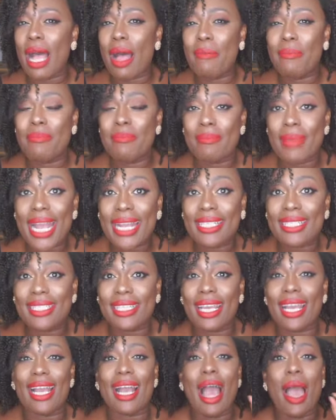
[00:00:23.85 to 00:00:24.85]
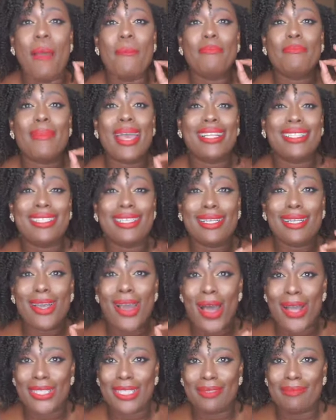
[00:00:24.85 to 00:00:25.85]
amazing Mented
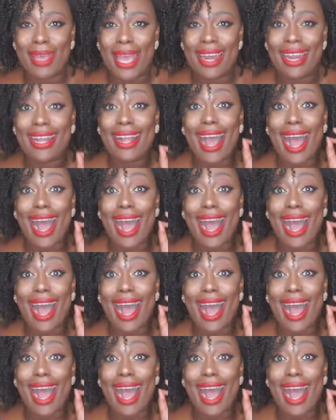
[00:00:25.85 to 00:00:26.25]
Cosmetic